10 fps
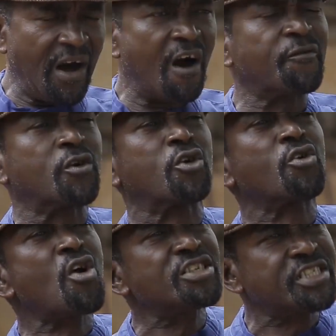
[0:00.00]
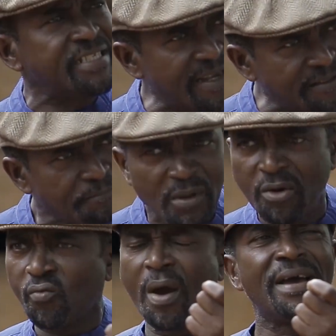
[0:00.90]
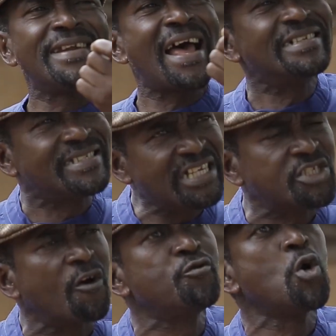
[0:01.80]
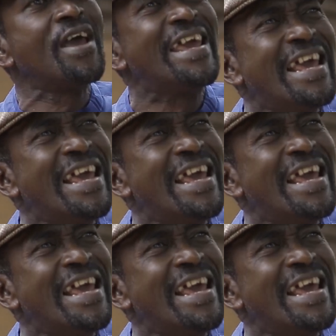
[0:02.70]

of crushing womanizers of your